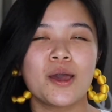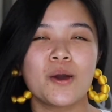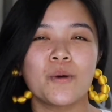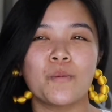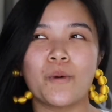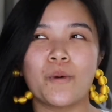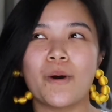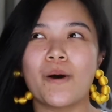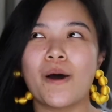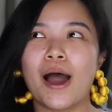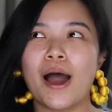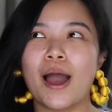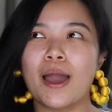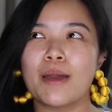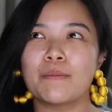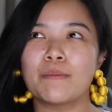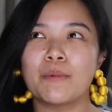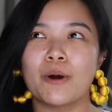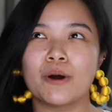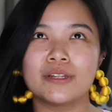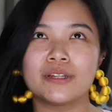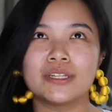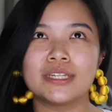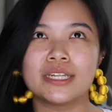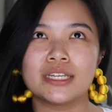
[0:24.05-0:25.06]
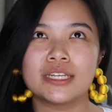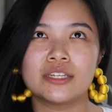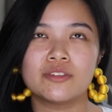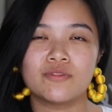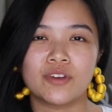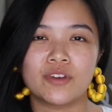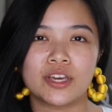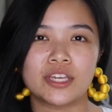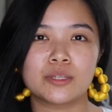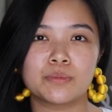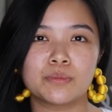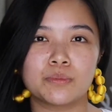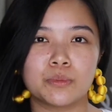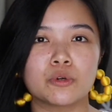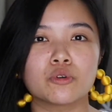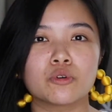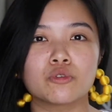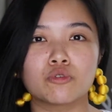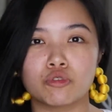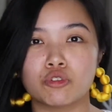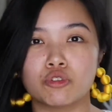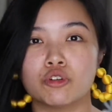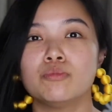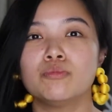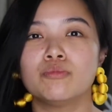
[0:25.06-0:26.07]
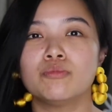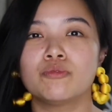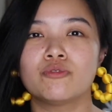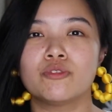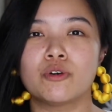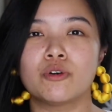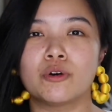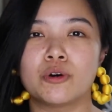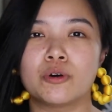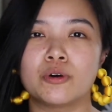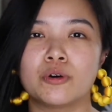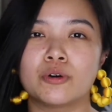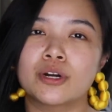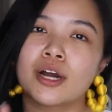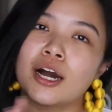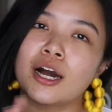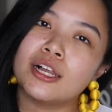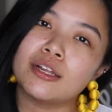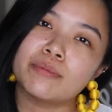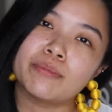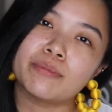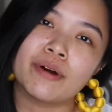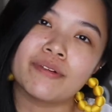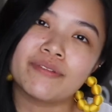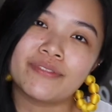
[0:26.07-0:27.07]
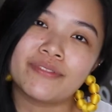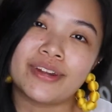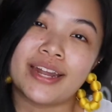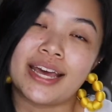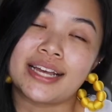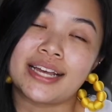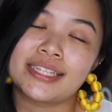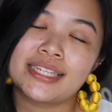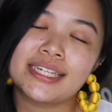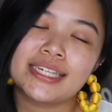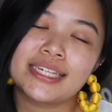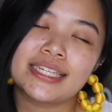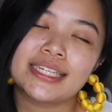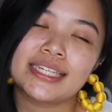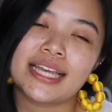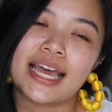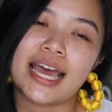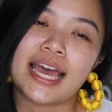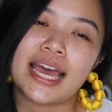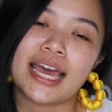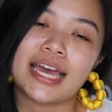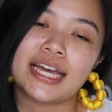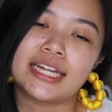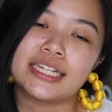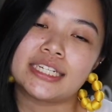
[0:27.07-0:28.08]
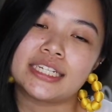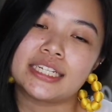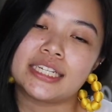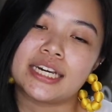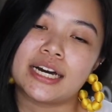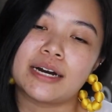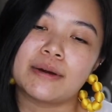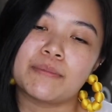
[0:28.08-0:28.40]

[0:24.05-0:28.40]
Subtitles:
Well, I'm on this Facebook group for Colourpop fanatics, and